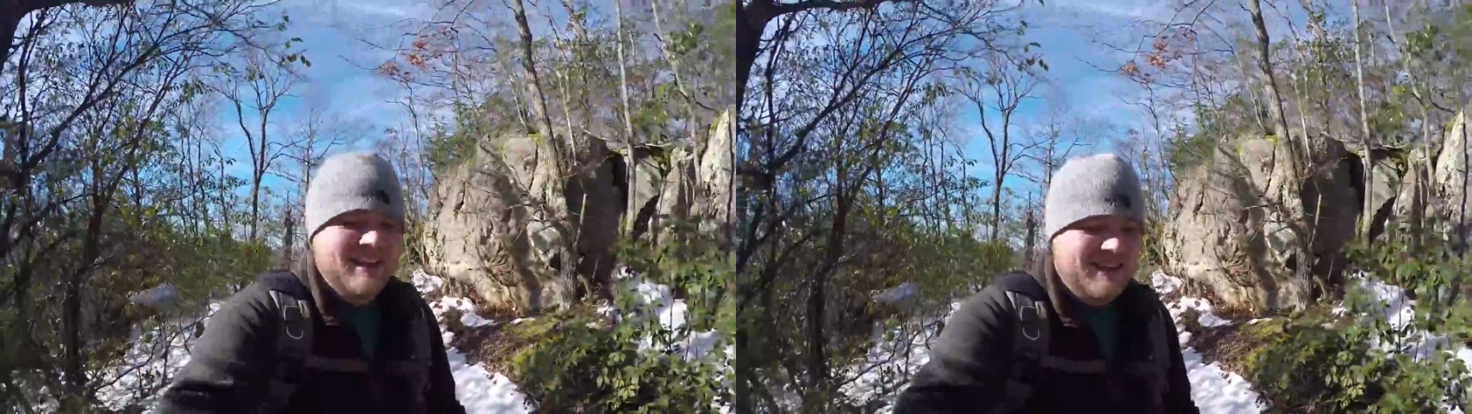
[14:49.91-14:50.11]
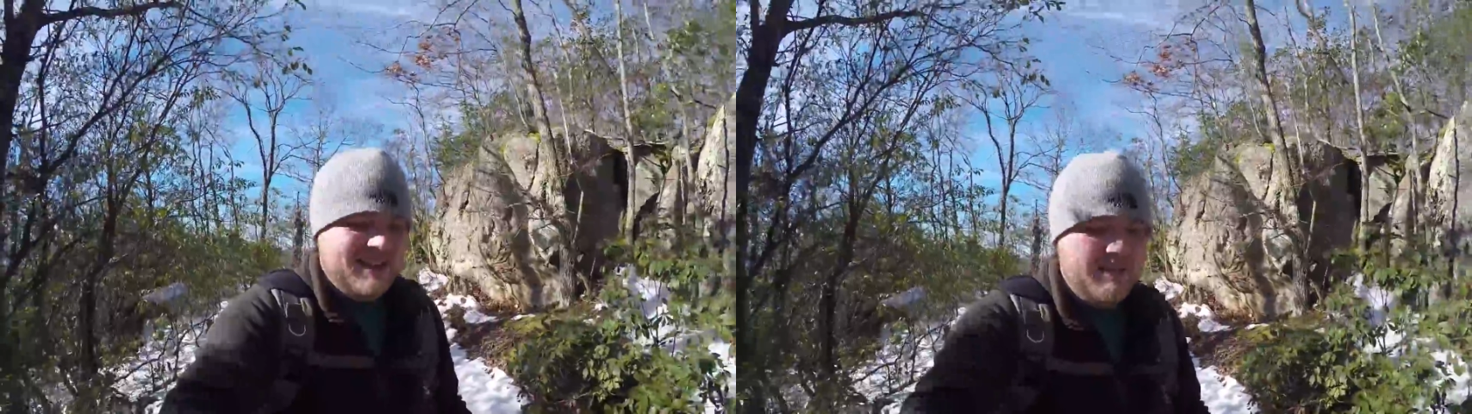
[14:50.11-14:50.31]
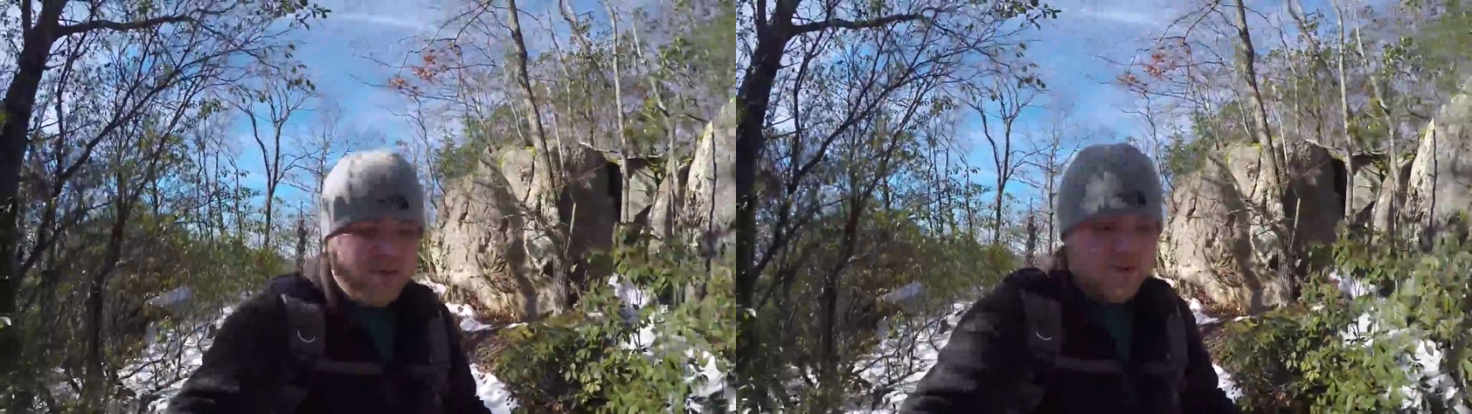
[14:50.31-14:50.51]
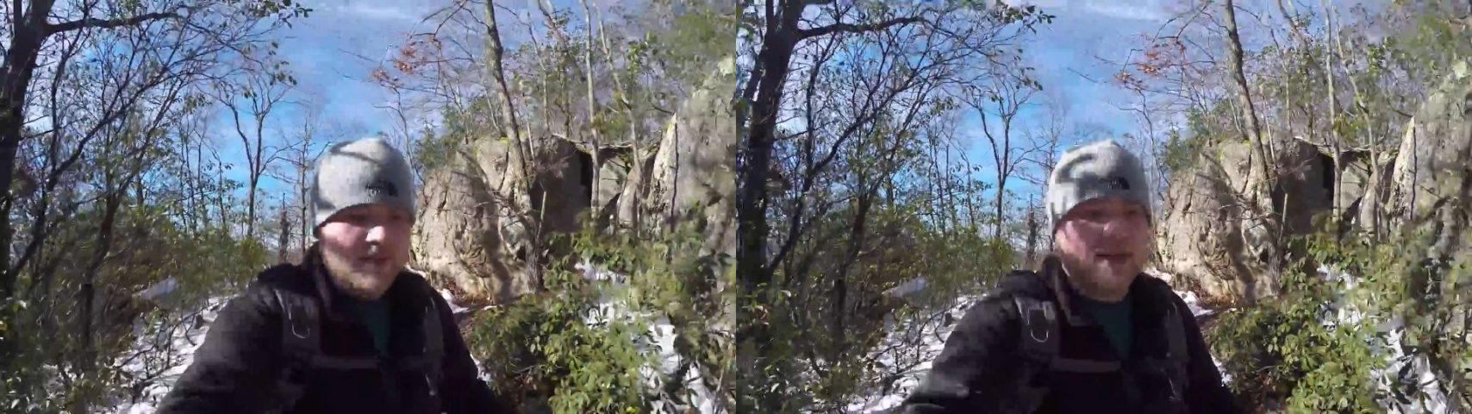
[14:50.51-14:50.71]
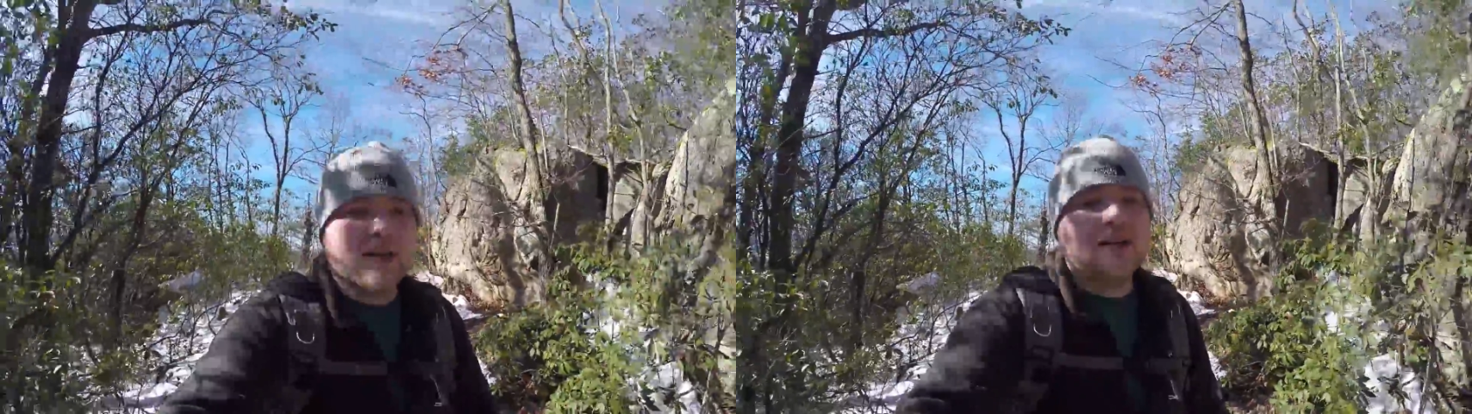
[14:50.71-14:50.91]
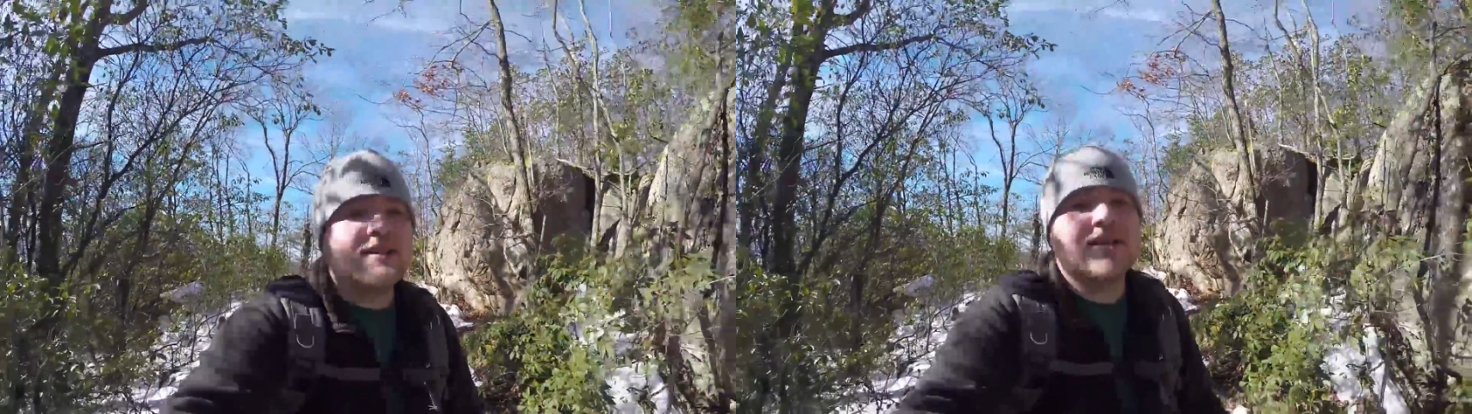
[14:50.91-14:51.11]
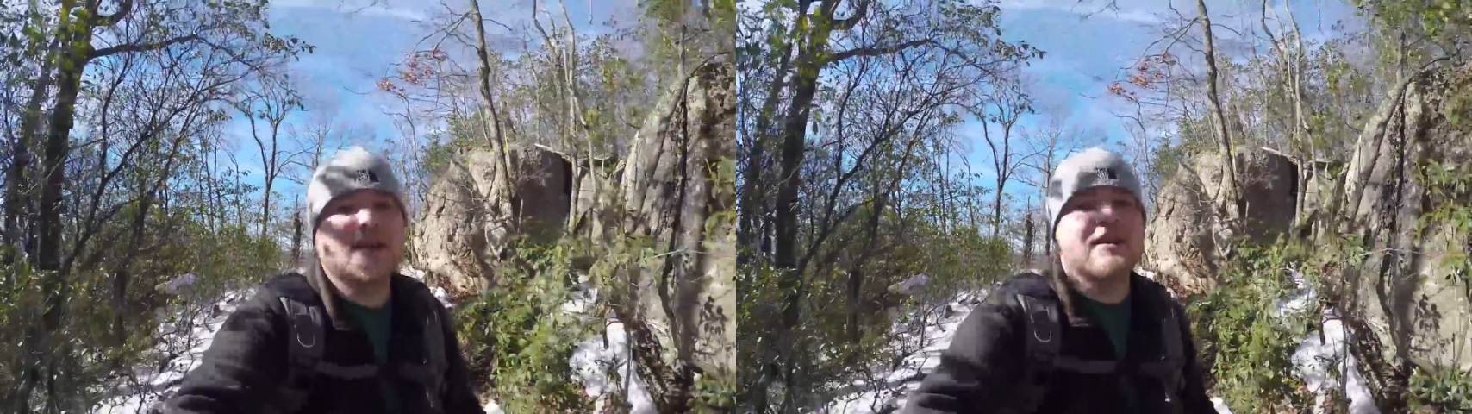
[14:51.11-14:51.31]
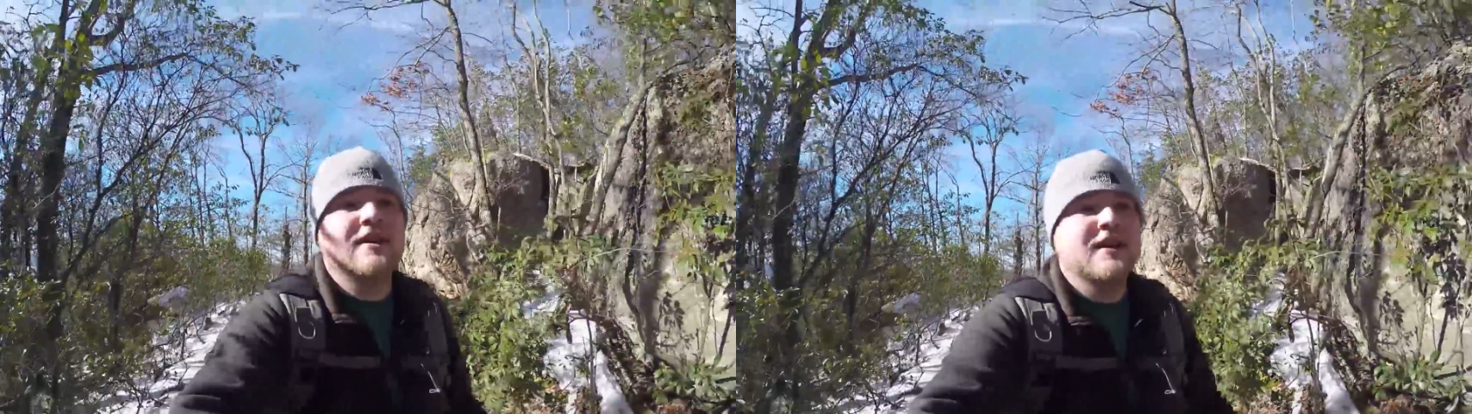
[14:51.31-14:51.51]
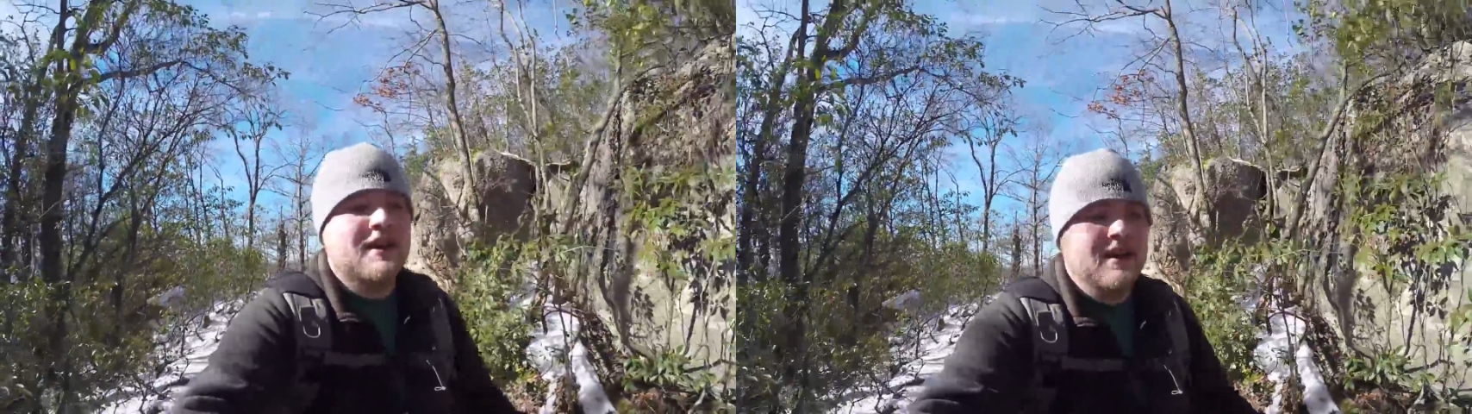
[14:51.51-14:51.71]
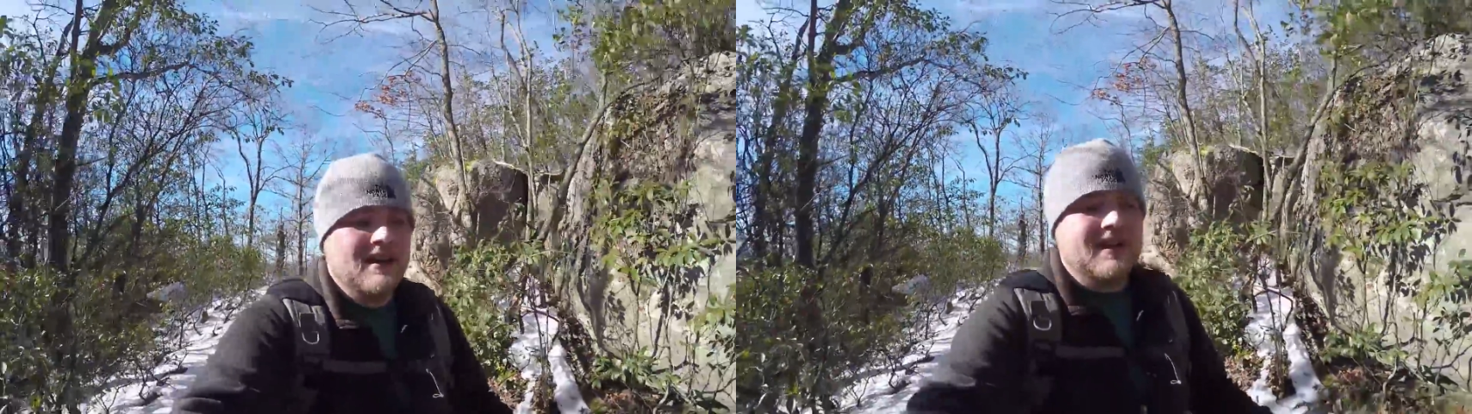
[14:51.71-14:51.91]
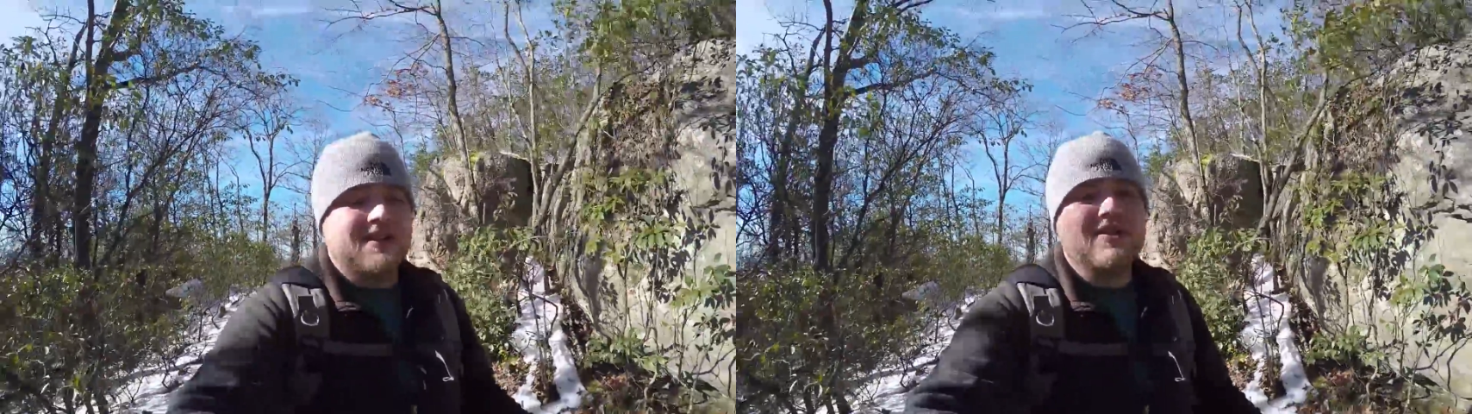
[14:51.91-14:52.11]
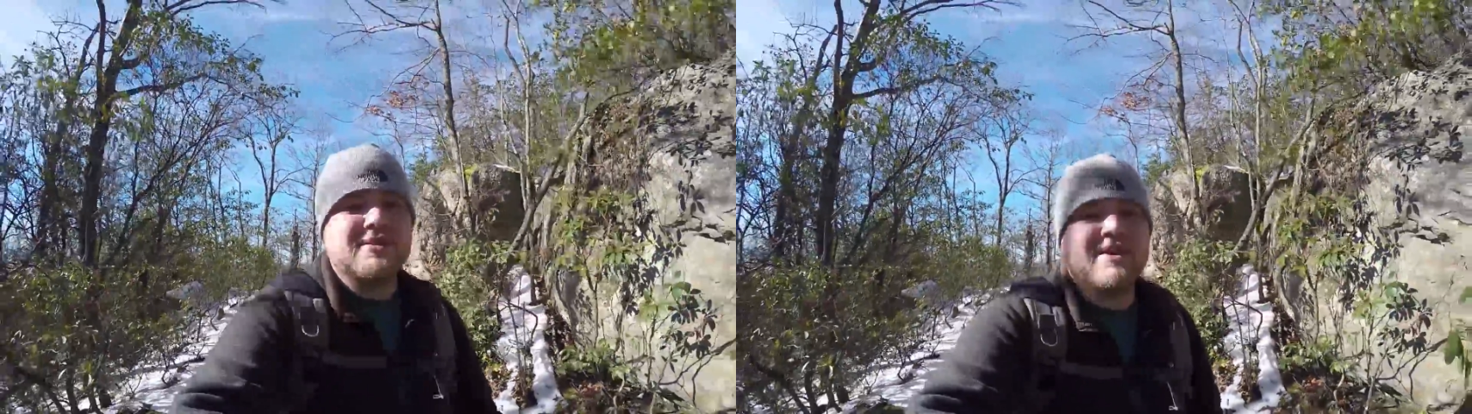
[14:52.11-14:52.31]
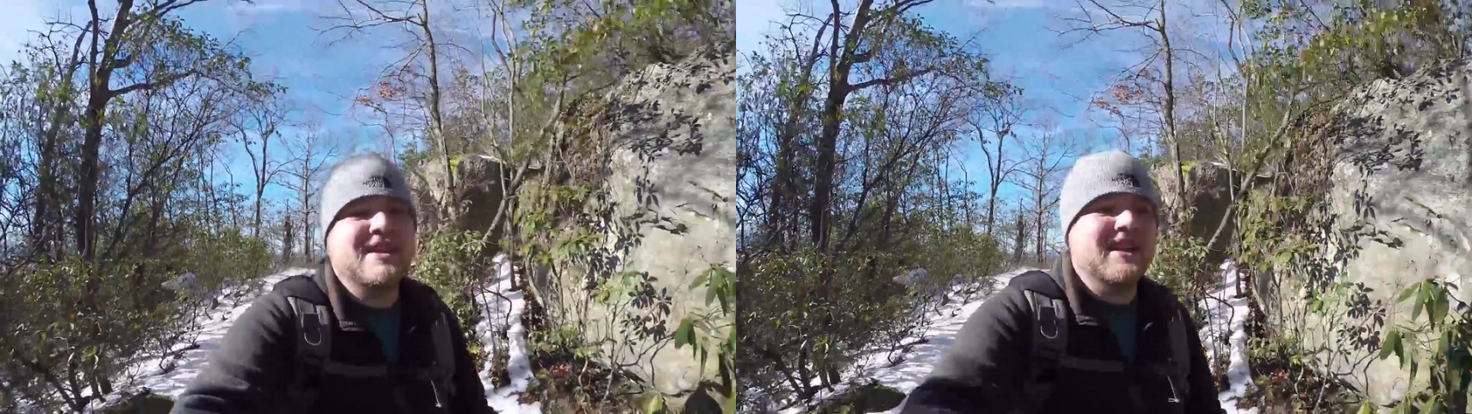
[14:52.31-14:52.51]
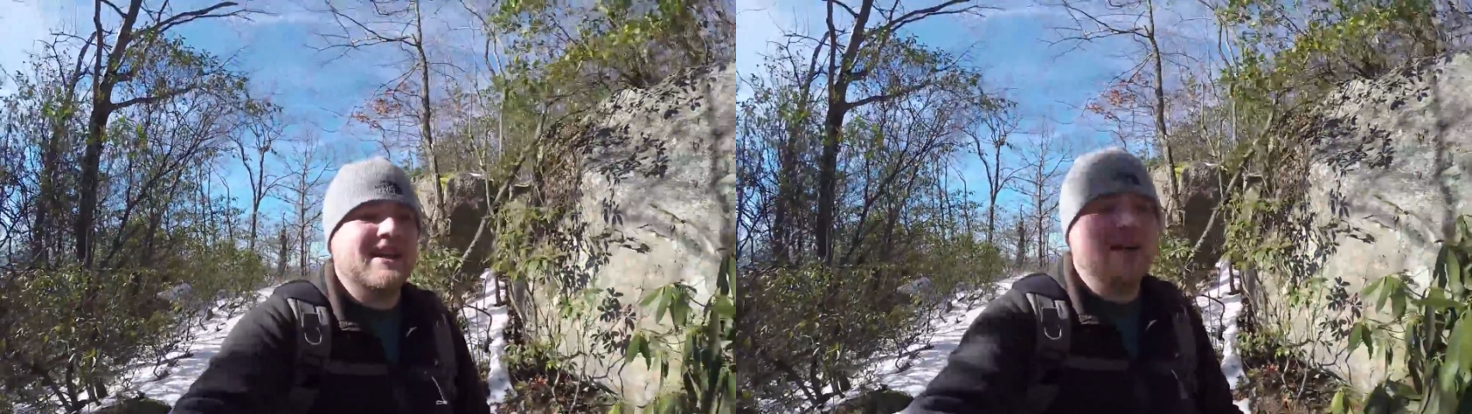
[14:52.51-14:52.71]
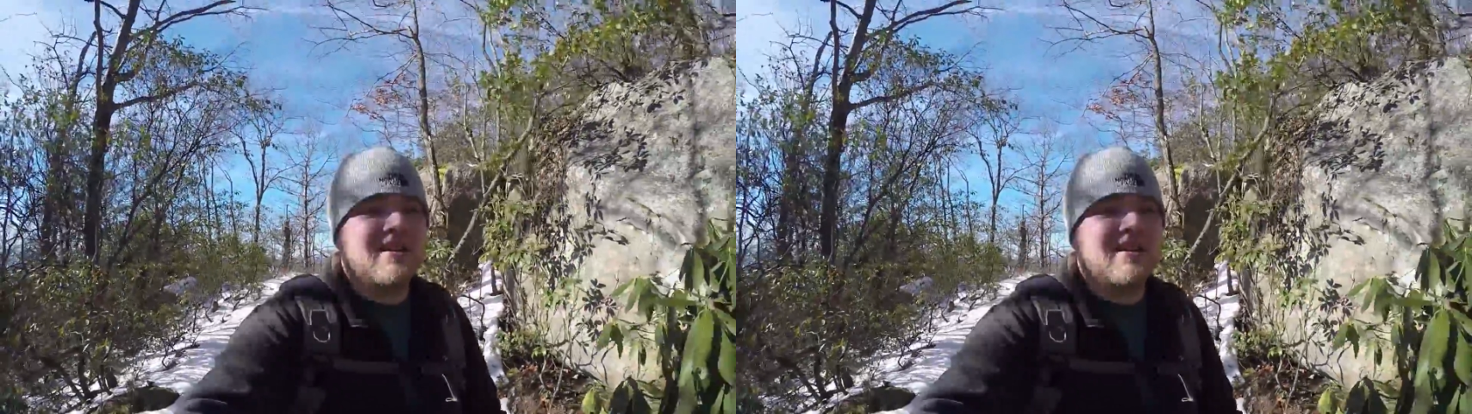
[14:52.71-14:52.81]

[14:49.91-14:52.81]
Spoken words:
simply because it took me like